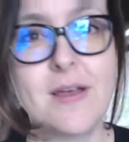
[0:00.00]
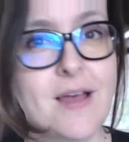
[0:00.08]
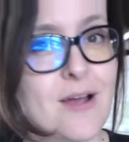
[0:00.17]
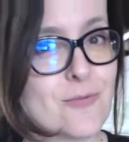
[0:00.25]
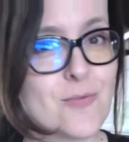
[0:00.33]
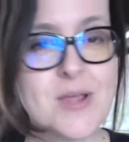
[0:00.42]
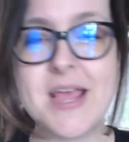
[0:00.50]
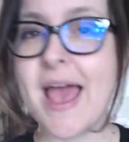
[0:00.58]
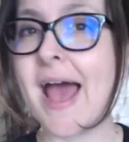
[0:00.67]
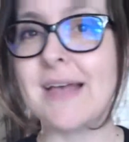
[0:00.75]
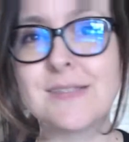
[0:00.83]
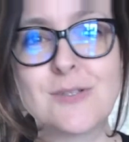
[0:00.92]

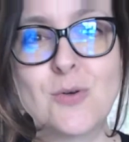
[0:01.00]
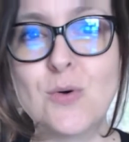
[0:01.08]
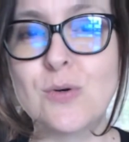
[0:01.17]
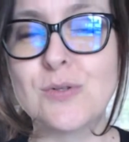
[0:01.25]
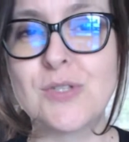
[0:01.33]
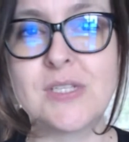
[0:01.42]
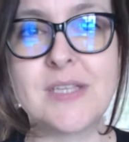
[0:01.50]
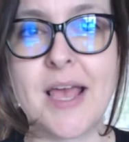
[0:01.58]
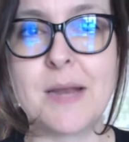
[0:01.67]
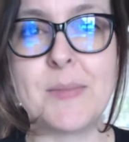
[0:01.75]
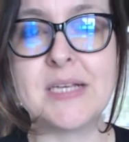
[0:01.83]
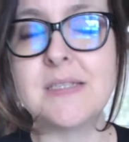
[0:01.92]
re-asked Google to
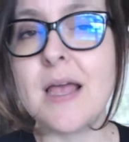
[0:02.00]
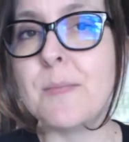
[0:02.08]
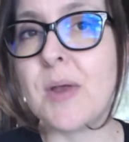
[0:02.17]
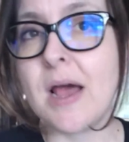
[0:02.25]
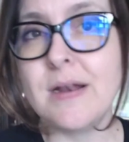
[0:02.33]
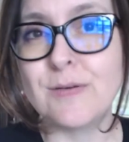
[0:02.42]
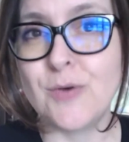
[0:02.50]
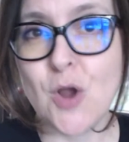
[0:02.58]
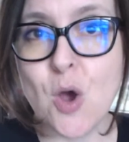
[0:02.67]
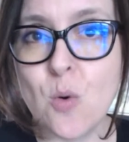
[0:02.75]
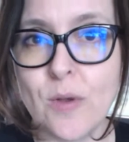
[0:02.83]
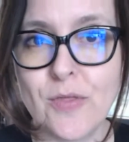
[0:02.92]
scan my site, but I don't
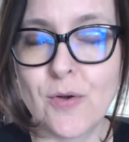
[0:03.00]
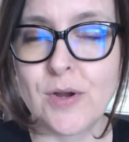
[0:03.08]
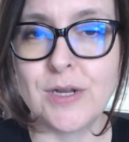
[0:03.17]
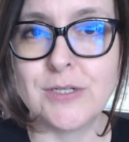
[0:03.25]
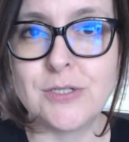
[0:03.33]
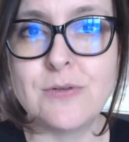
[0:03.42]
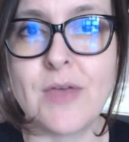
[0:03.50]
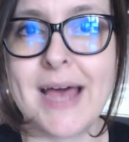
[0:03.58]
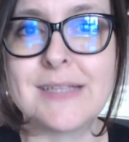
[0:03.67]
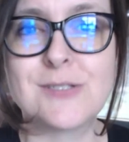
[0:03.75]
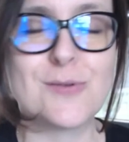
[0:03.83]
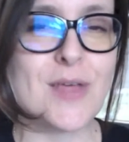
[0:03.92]
know when they're going to do
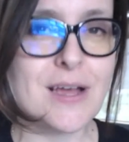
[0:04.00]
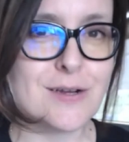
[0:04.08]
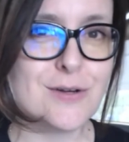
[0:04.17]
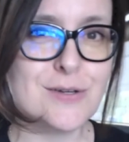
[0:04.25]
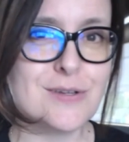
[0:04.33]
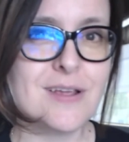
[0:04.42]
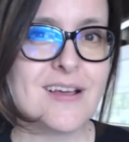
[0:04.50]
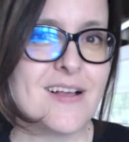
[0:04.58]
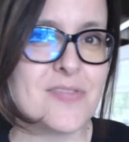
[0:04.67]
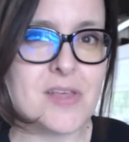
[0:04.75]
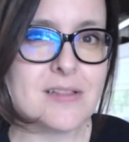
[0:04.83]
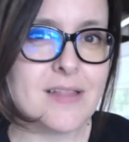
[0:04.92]
that. So
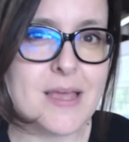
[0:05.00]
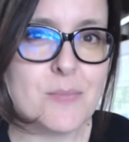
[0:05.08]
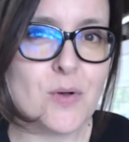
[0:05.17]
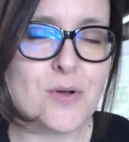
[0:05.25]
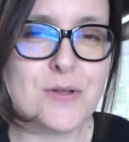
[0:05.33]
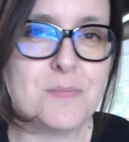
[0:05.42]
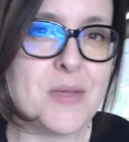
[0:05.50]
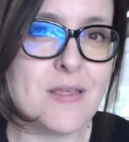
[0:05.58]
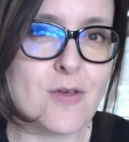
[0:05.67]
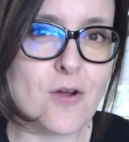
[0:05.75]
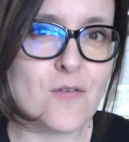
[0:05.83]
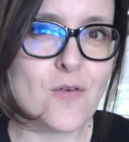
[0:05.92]
that label could be
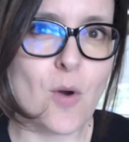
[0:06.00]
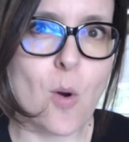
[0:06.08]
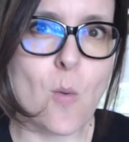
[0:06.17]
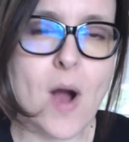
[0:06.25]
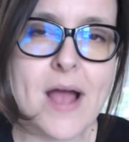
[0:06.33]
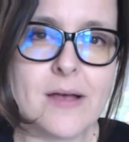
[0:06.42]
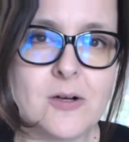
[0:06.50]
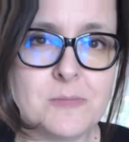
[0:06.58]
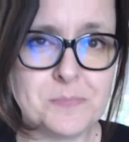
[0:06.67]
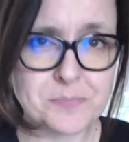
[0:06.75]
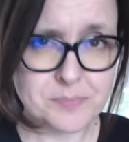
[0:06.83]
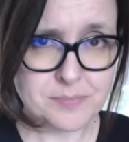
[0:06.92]
there for a while,
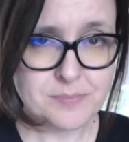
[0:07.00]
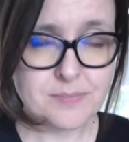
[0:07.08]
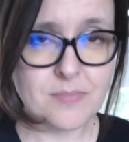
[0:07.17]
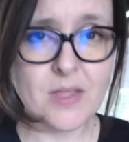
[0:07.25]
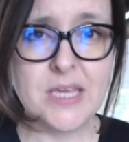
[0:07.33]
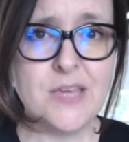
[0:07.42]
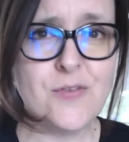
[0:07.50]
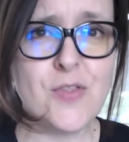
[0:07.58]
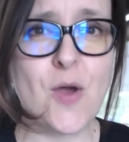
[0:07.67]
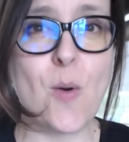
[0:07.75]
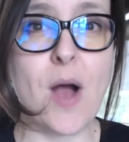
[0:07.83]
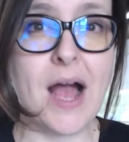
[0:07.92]
even
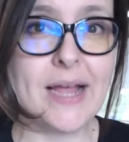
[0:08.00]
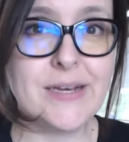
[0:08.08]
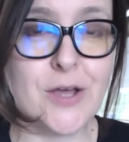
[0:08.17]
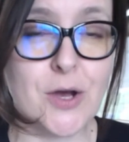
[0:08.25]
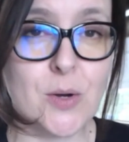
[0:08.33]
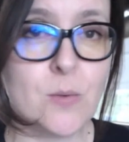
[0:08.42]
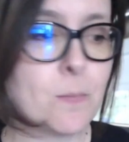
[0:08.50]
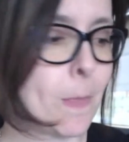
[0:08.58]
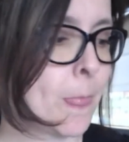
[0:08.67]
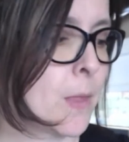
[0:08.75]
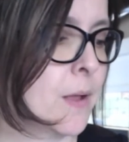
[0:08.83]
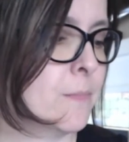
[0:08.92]
though I know
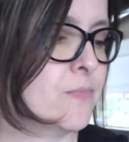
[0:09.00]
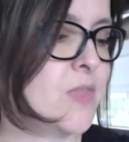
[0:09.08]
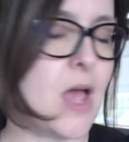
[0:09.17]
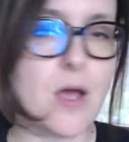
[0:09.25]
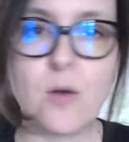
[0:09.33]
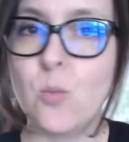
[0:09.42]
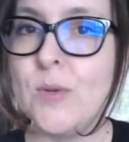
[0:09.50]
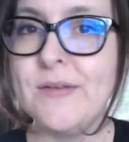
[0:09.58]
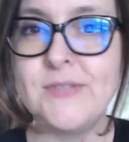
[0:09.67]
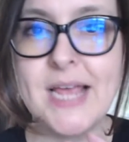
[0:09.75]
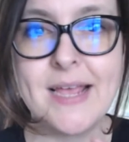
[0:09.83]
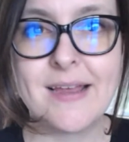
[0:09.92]
that we've
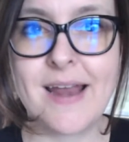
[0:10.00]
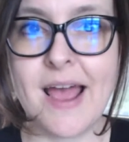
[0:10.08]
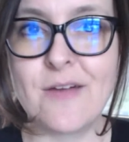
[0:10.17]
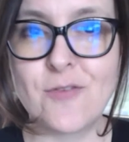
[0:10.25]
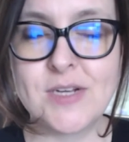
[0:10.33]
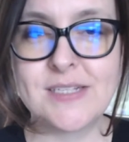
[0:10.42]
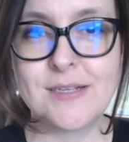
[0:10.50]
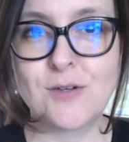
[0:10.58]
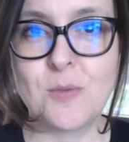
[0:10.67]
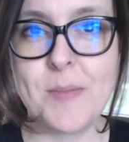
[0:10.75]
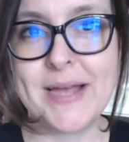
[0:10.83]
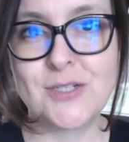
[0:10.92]
taken every
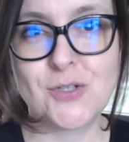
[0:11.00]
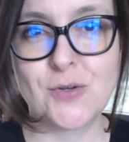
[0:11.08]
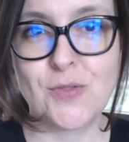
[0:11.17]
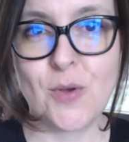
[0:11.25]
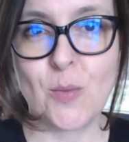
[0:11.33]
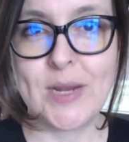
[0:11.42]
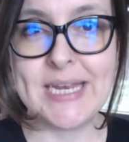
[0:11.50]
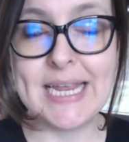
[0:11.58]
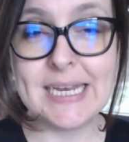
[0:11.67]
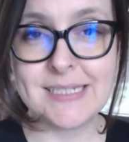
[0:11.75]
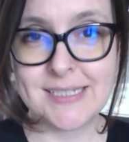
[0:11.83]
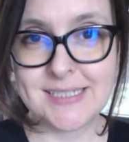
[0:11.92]
single measure that we
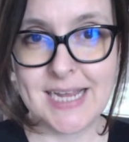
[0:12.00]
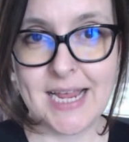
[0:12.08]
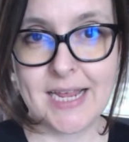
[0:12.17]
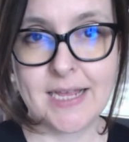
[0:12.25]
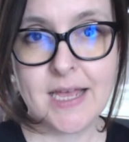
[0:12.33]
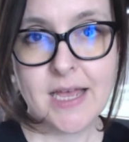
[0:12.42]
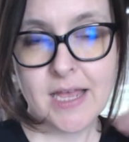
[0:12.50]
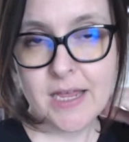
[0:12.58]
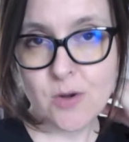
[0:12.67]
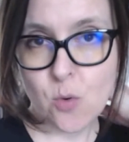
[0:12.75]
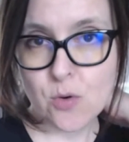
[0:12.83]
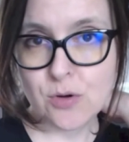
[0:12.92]
needed to take
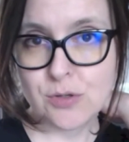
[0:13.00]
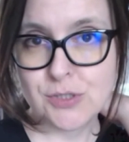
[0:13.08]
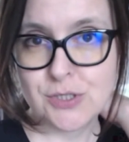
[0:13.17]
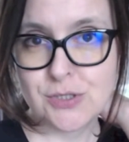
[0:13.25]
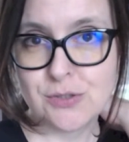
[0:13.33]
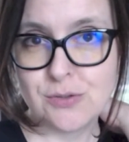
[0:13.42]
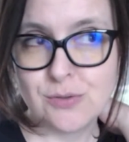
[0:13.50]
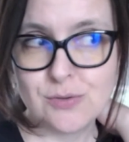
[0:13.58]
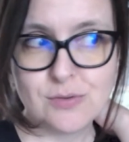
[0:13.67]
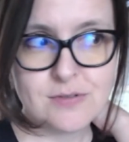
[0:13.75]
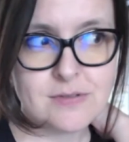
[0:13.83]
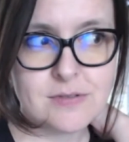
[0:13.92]
in order to